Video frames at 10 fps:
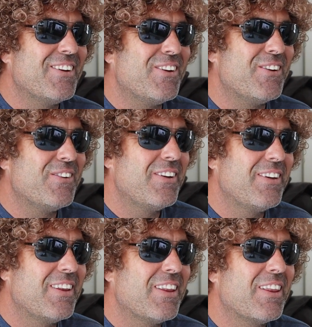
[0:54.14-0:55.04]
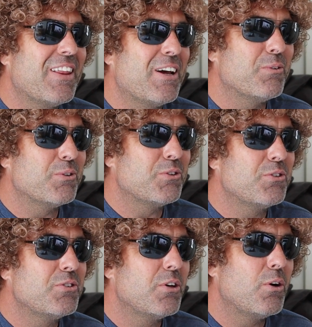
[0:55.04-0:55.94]
Dude, that was
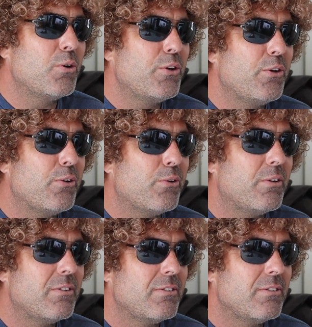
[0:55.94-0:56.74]
so you.